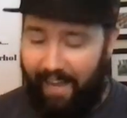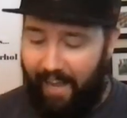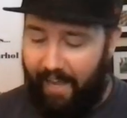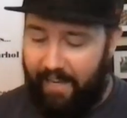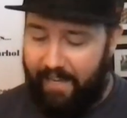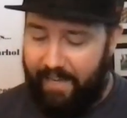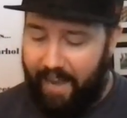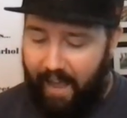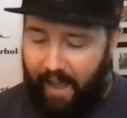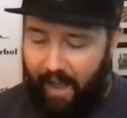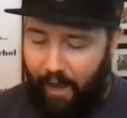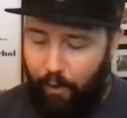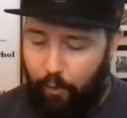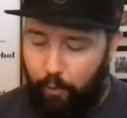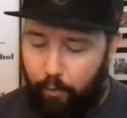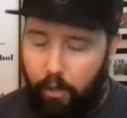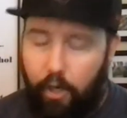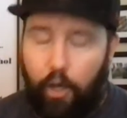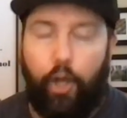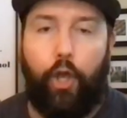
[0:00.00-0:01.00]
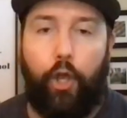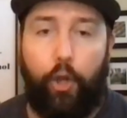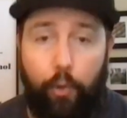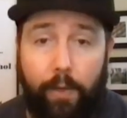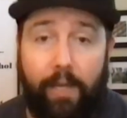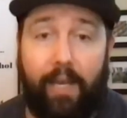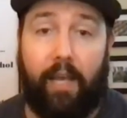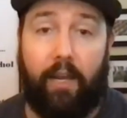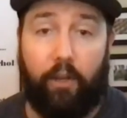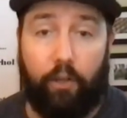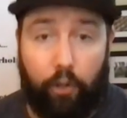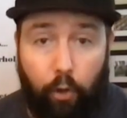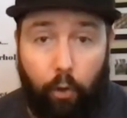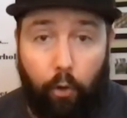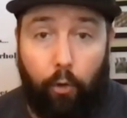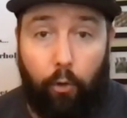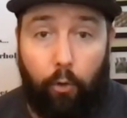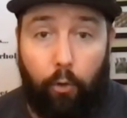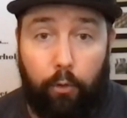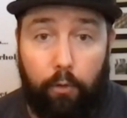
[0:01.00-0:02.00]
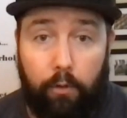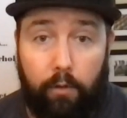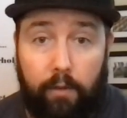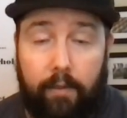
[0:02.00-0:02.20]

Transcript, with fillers: And now, who are you going to call?